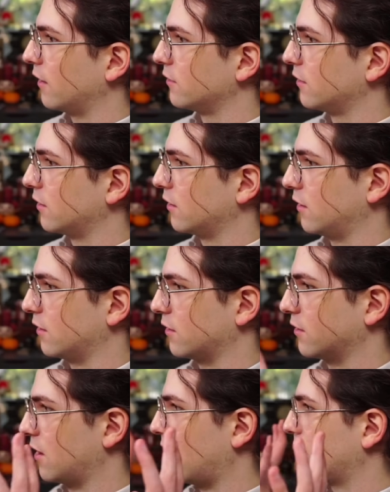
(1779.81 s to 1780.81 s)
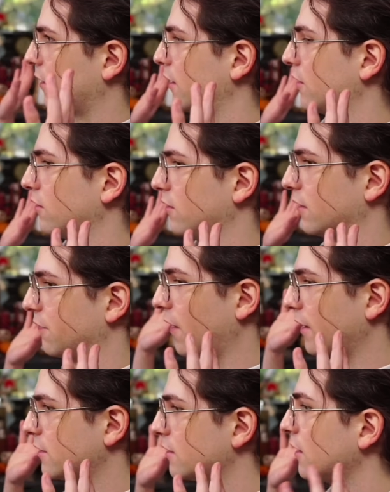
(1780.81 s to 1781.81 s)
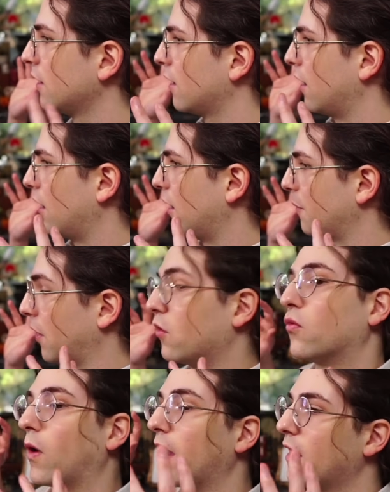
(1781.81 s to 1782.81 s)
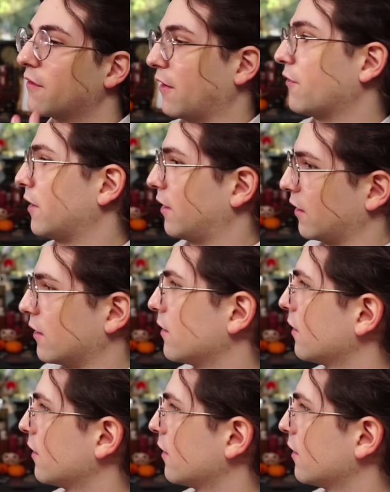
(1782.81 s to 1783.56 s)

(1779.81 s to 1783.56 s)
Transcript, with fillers: this is not legal advice. Um, write off everything.